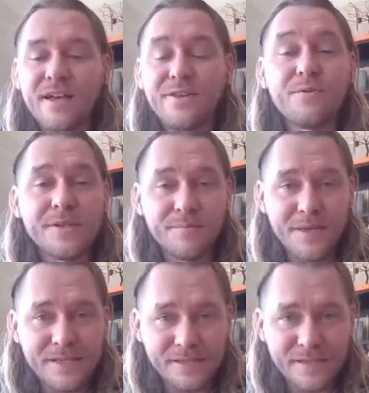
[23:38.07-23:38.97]
a
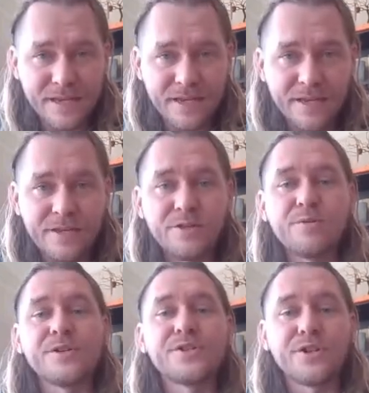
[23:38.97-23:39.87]
USB stick
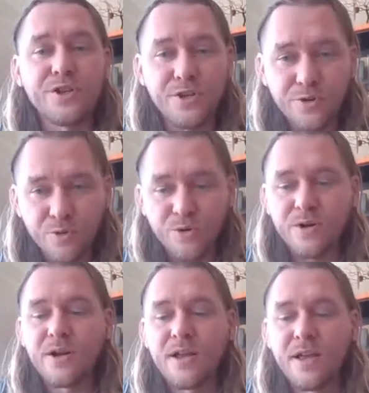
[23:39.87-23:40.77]
to a
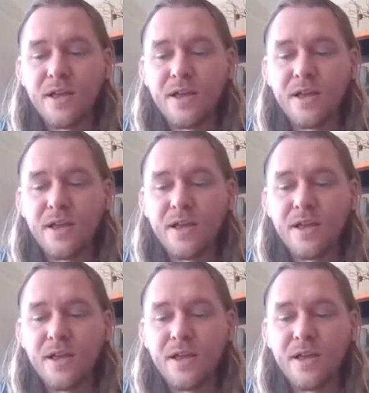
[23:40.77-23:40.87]
secure